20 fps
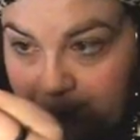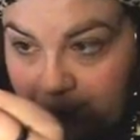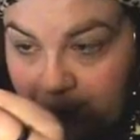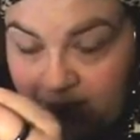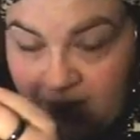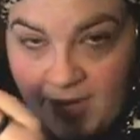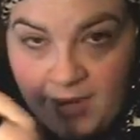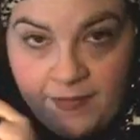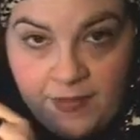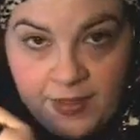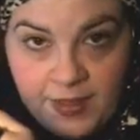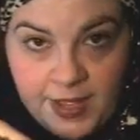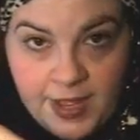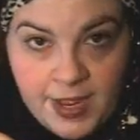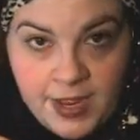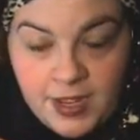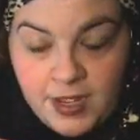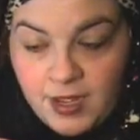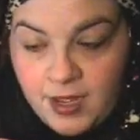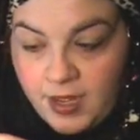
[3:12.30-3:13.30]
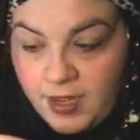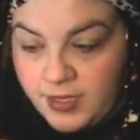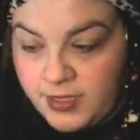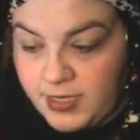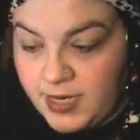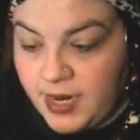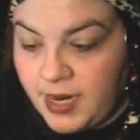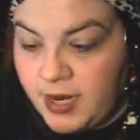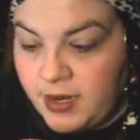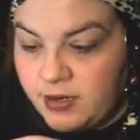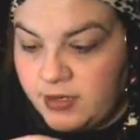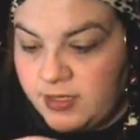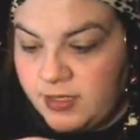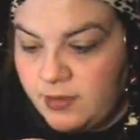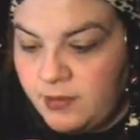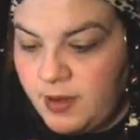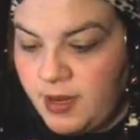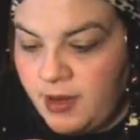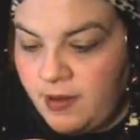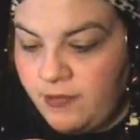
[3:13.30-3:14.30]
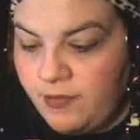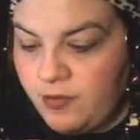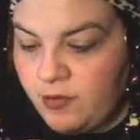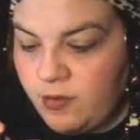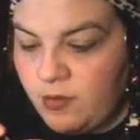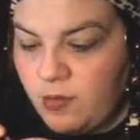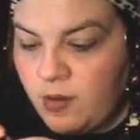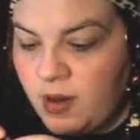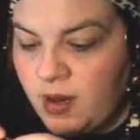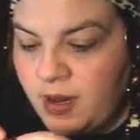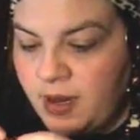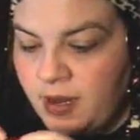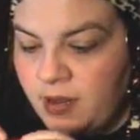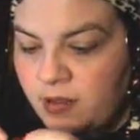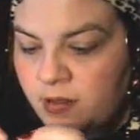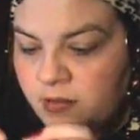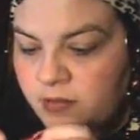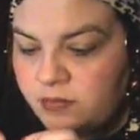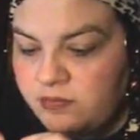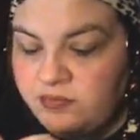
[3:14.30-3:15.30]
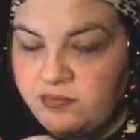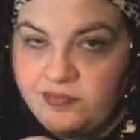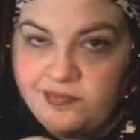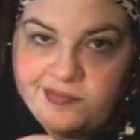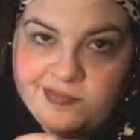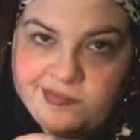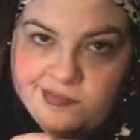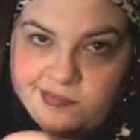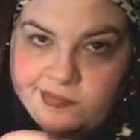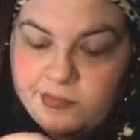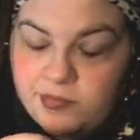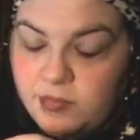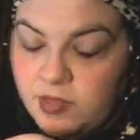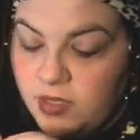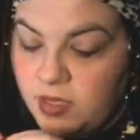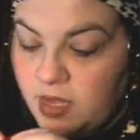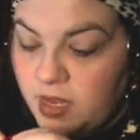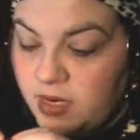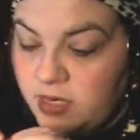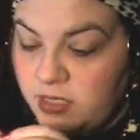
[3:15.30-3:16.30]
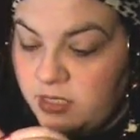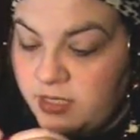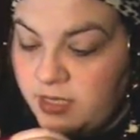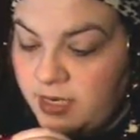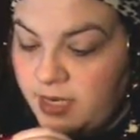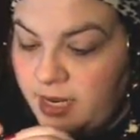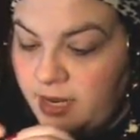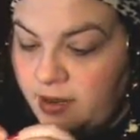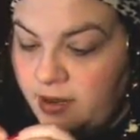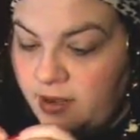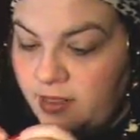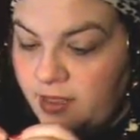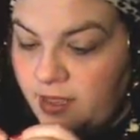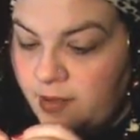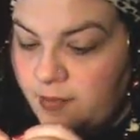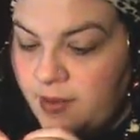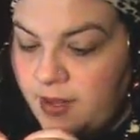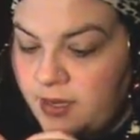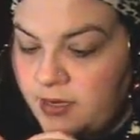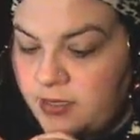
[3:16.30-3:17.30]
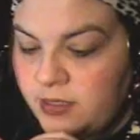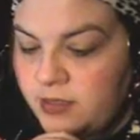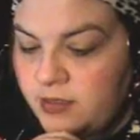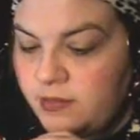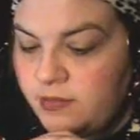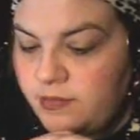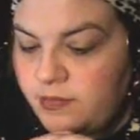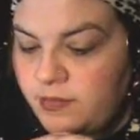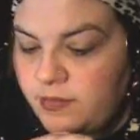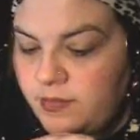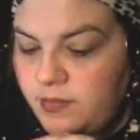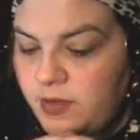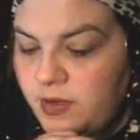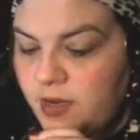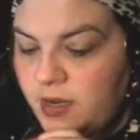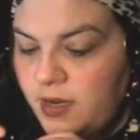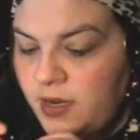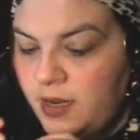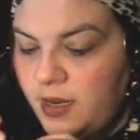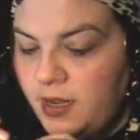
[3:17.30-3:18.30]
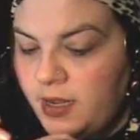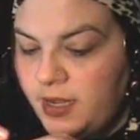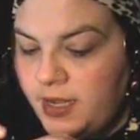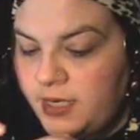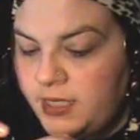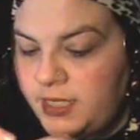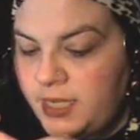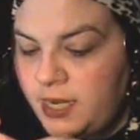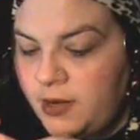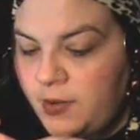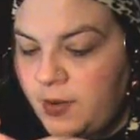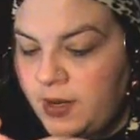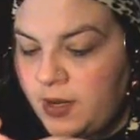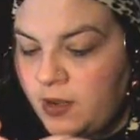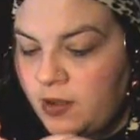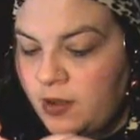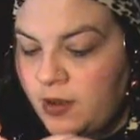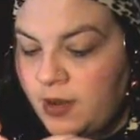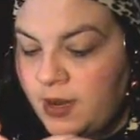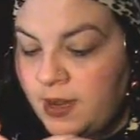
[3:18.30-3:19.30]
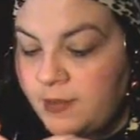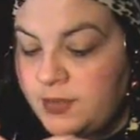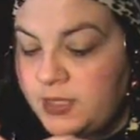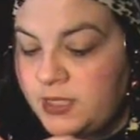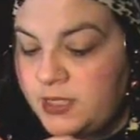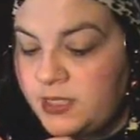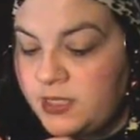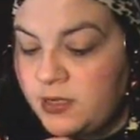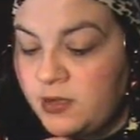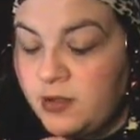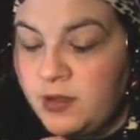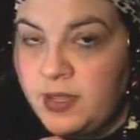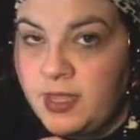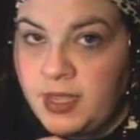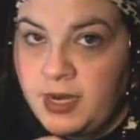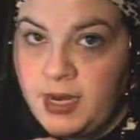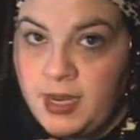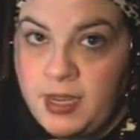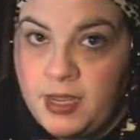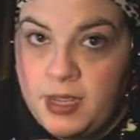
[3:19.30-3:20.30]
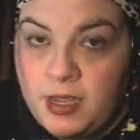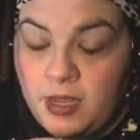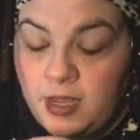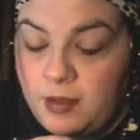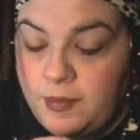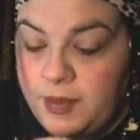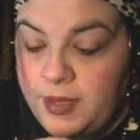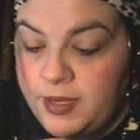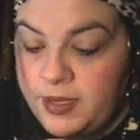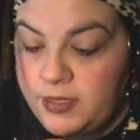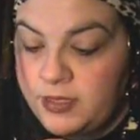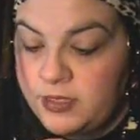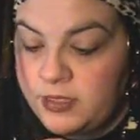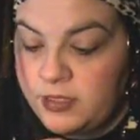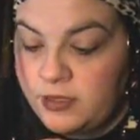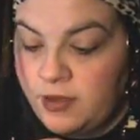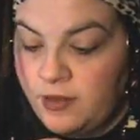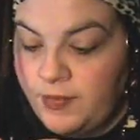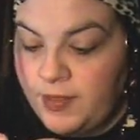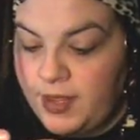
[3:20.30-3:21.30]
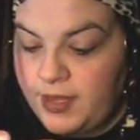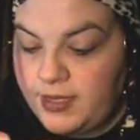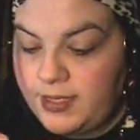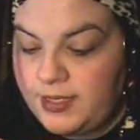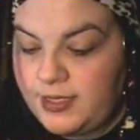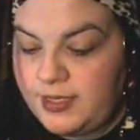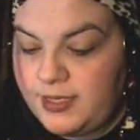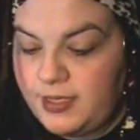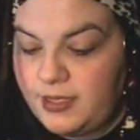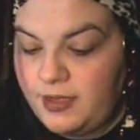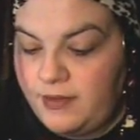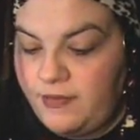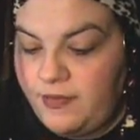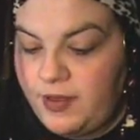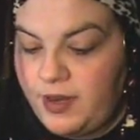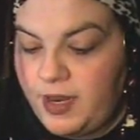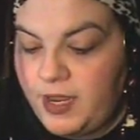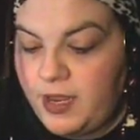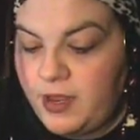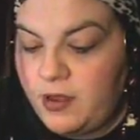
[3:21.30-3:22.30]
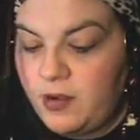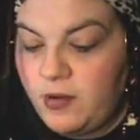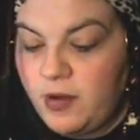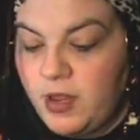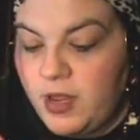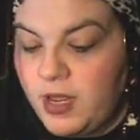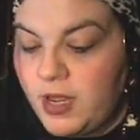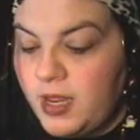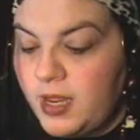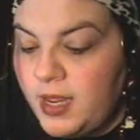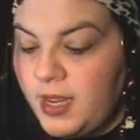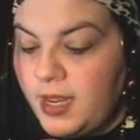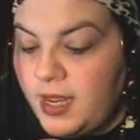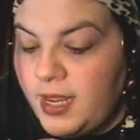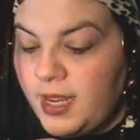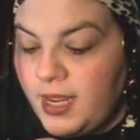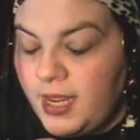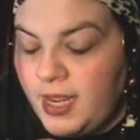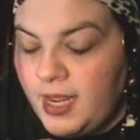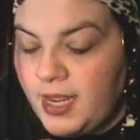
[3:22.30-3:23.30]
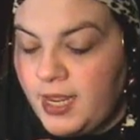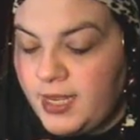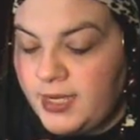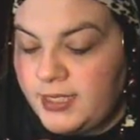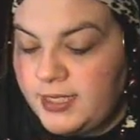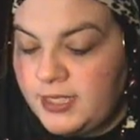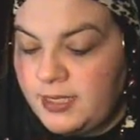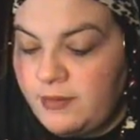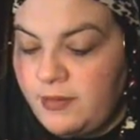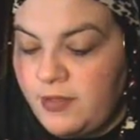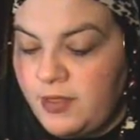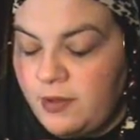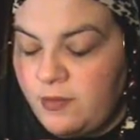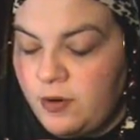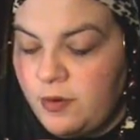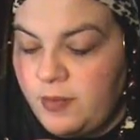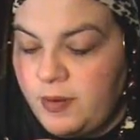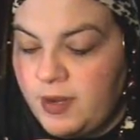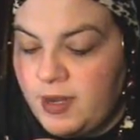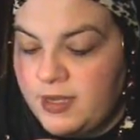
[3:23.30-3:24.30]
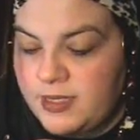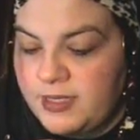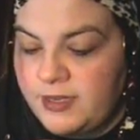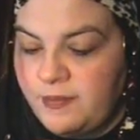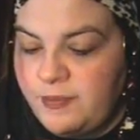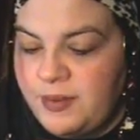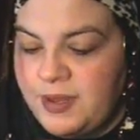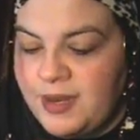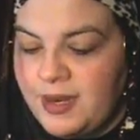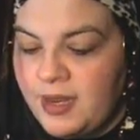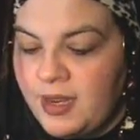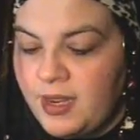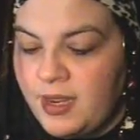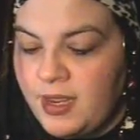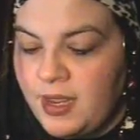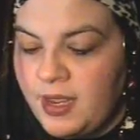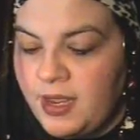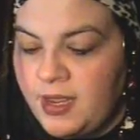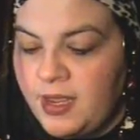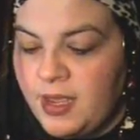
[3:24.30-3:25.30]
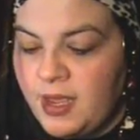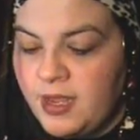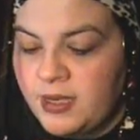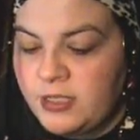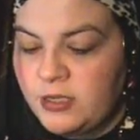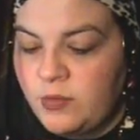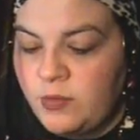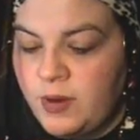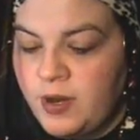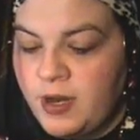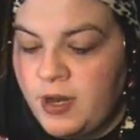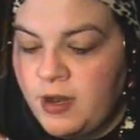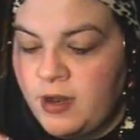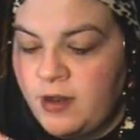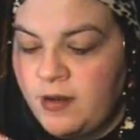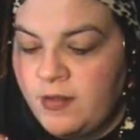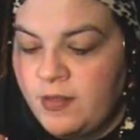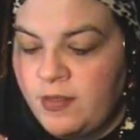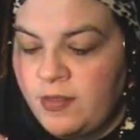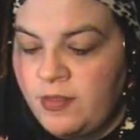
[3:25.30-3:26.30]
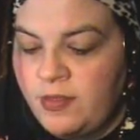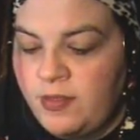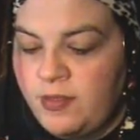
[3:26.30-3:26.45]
But even that got tiresome after a while. I just didn't care anything about continuing on. I'm still getting comments on that silly video, and some of them were positive, but it got to where